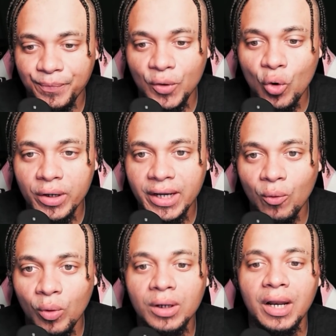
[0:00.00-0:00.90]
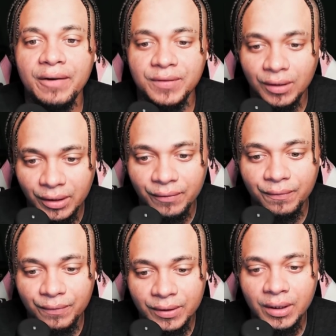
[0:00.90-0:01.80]
You only get one life to live.
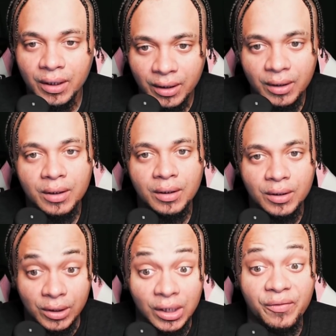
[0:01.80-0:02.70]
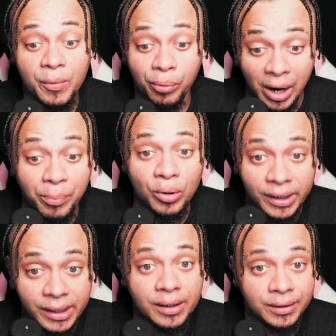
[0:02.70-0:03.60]
Live it
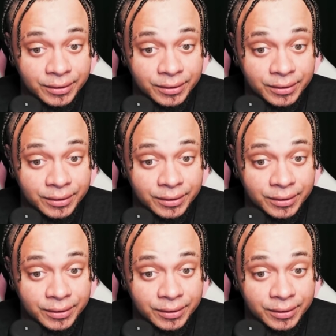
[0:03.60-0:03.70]
properly.